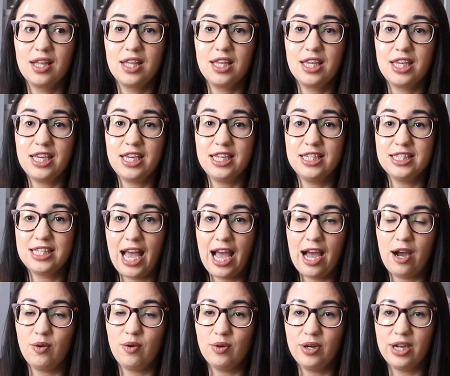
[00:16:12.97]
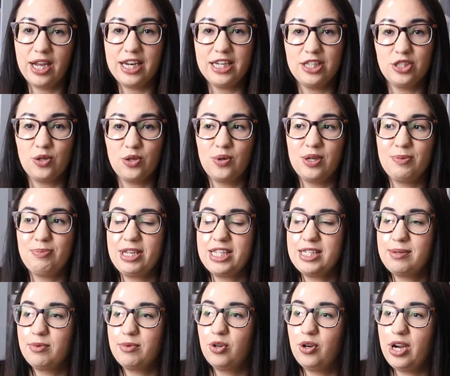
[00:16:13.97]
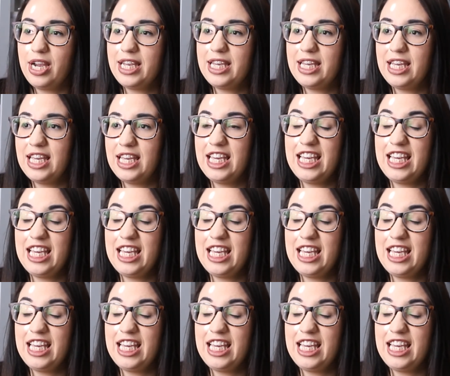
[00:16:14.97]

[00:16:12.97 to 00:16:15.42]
he's out, and so it makes him cranky.